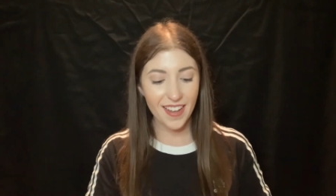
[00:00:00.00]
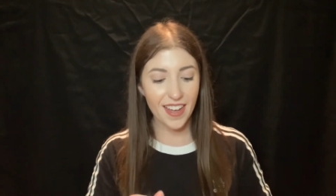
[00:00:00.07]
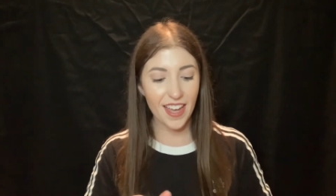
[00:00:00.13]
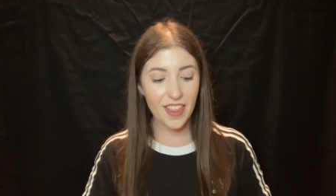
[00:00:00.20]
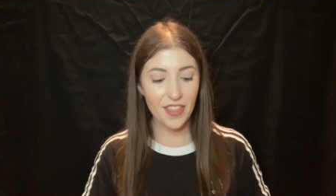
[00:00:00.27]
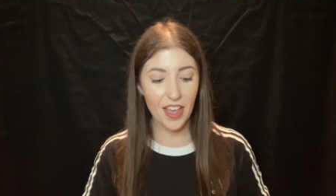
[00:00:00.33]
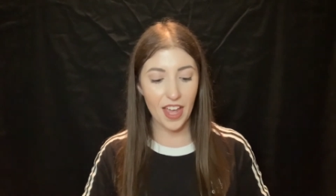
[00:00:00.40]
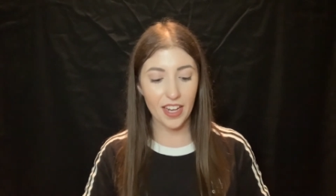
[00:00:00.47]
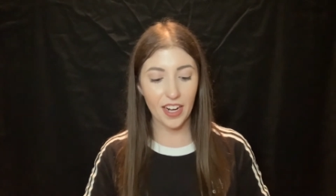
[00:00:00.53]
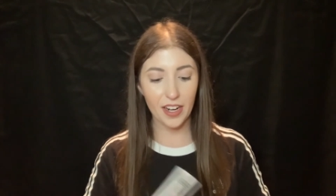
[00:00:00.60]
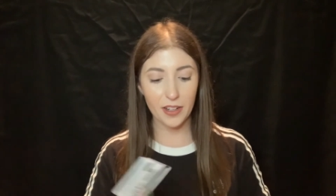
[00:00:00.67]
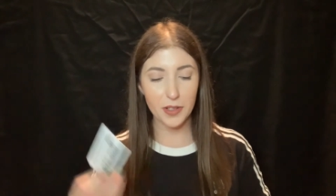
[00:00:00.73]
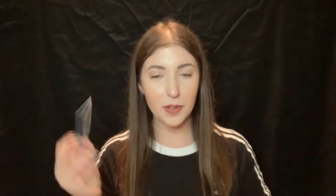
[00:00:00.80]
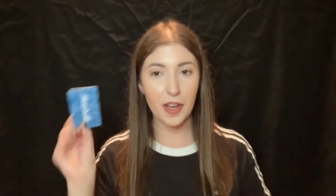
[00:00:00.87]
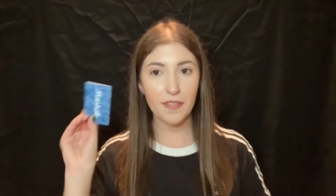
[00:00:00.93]
And then I
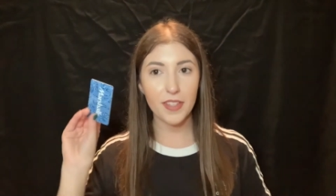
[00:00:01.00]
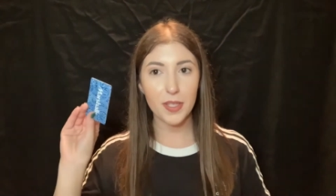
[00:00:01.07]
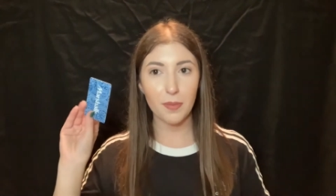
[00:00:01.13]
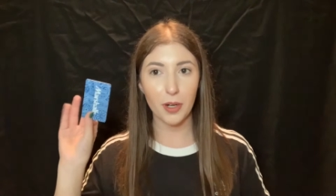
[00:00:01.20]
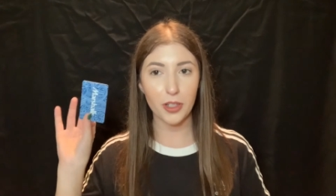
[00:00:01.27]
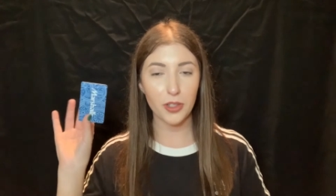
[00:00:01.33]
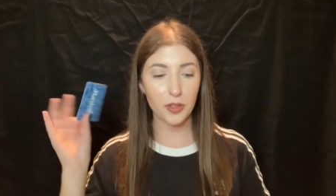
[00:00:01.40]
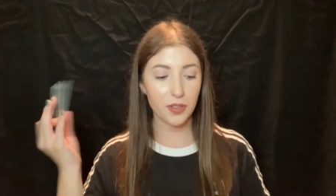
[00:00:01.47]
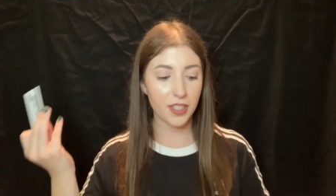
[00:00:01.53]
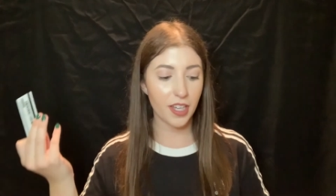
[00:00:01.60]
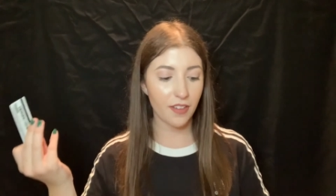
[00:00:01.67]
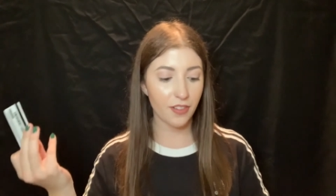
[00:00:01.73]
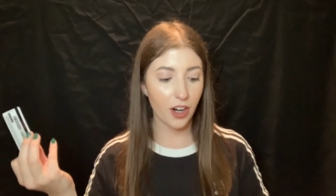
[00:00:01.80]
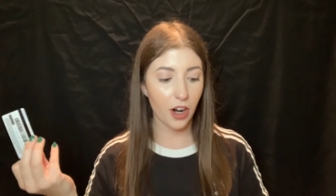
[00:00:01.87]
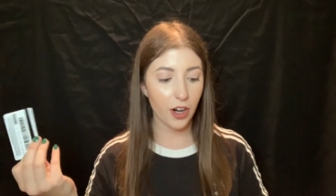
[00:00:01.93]
also have this Marshall's
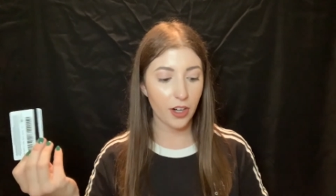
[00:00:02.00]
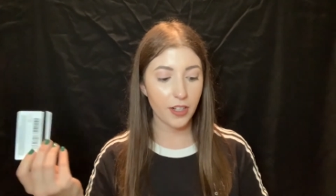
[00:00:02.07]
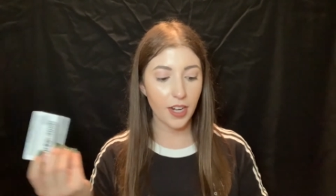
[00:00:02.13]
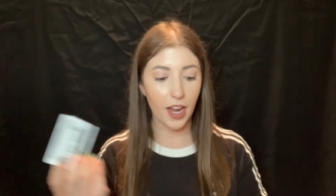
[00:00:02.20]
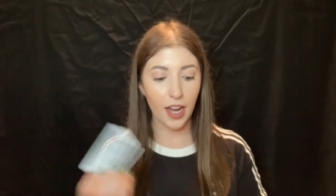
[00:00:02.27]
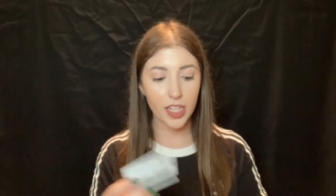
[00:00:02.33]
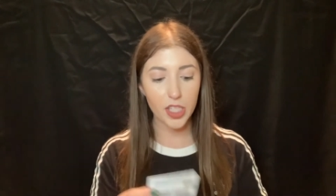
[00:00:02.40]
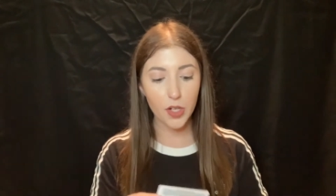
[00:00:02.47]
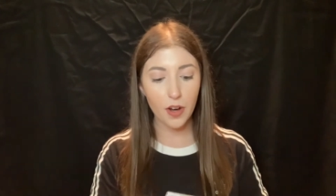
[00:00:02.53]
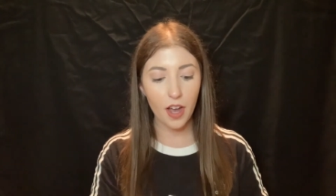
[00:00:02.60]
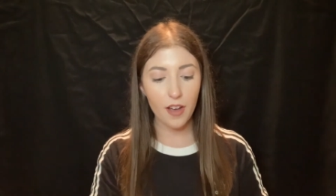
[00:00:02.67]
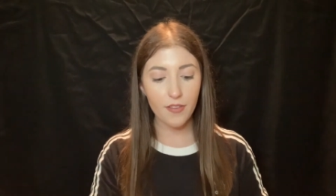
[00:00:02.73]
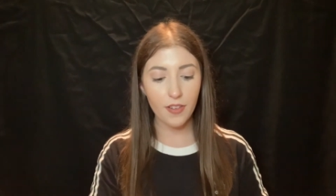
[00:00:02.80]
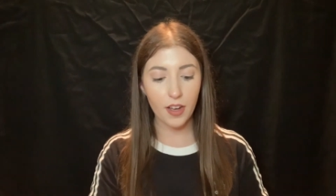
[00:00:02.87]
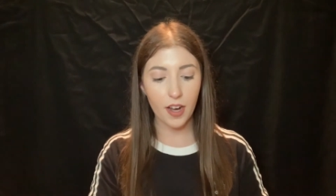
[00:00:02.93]
gift card. I do
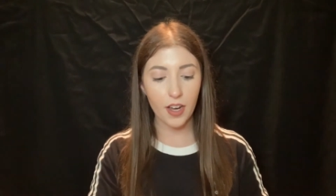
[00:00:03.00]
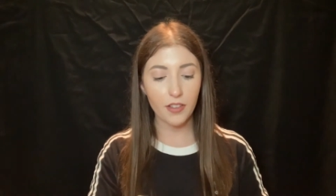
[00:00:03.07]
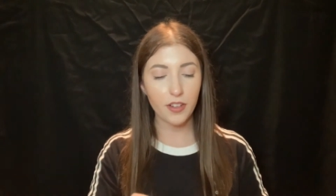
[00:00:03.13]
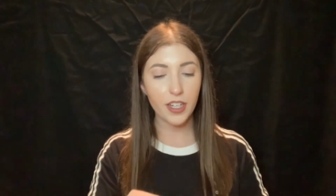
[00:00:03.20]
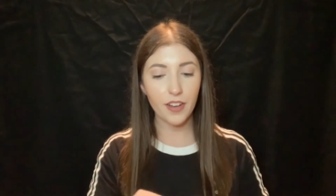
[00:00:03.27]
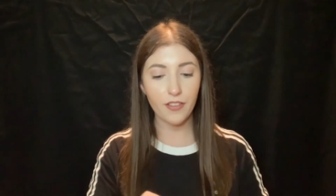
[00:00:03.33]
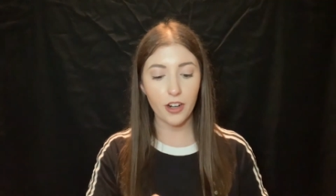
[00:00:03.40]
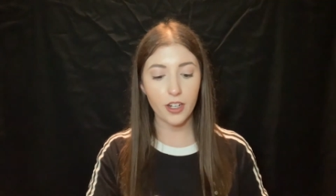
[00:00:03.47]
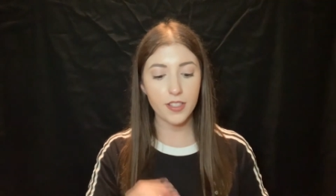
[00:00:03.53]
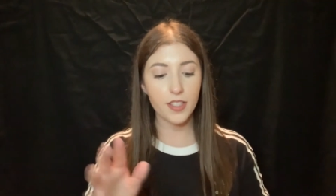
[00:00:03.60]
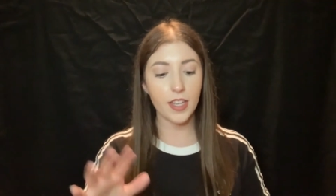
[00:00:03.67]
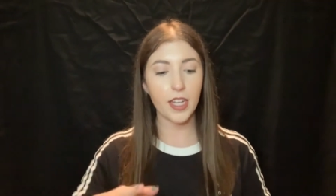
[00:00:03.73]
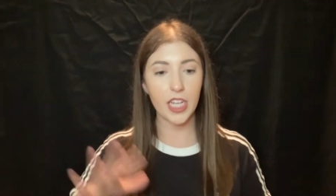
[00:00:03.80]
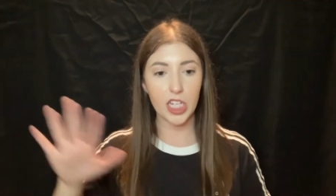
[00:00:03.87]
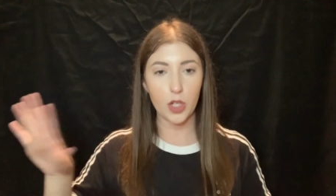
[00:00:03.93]
have other gift cards
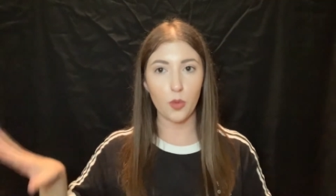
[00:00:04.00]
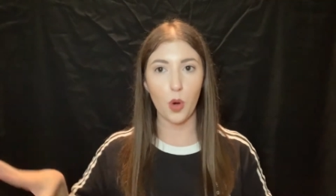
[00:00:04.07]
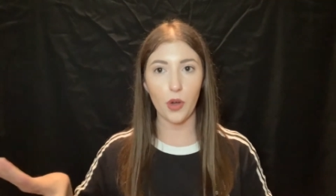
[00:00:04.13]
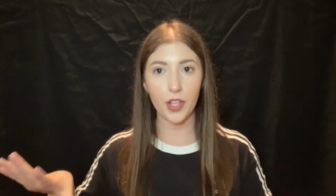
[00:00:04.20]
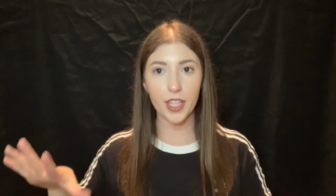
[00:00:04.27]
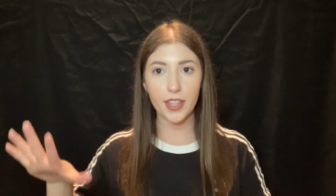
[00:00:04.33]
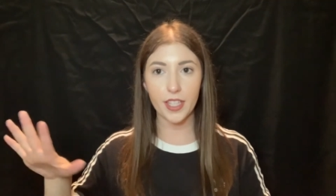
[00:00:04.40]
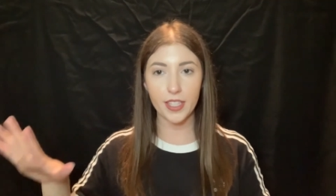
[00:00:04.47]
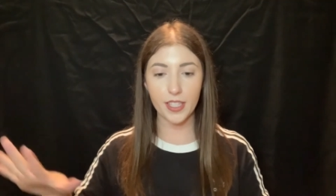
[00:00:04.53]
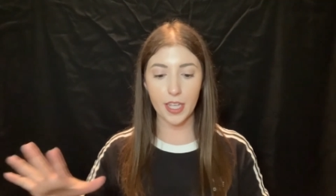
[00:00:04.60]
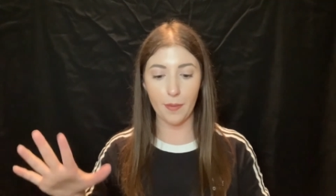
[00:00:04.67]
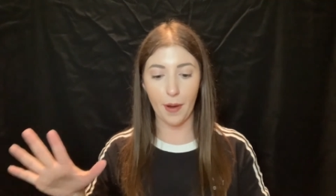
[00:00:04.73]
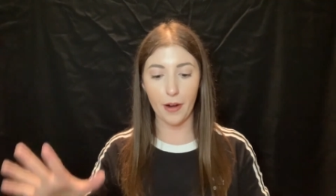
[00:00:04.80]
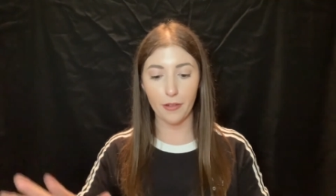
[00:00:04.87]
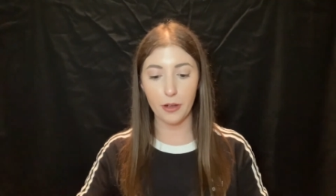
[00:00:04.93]
like in a wallet that's
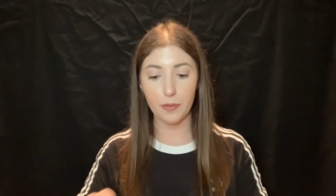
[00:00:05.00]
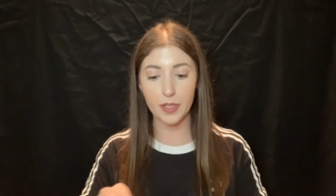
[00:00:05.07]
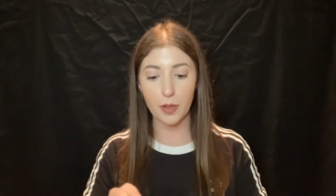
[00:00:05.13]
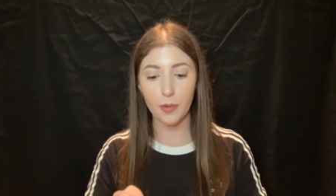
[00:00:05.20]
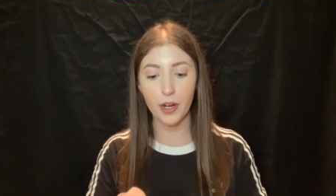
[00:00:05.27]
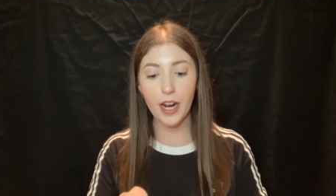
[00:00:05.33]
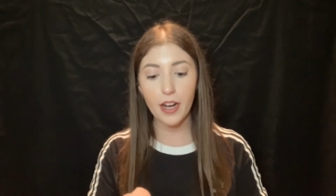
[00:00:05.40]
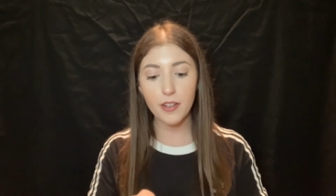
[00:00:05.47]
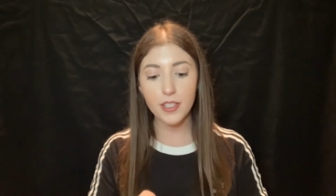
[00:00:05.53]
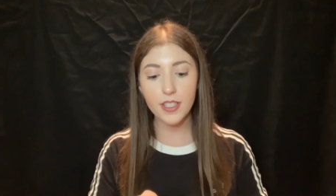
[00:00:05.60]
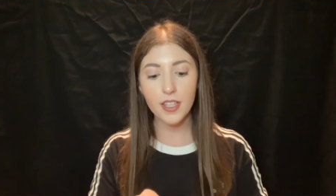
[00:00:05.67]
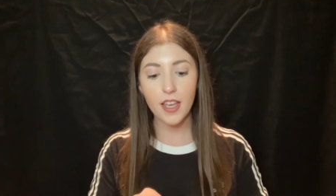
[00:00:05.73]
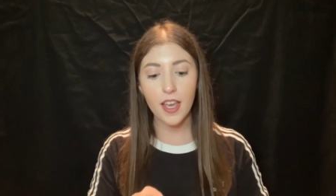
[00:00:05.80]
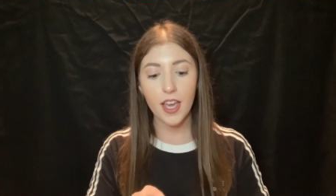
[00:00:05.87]
in my room somewhere else.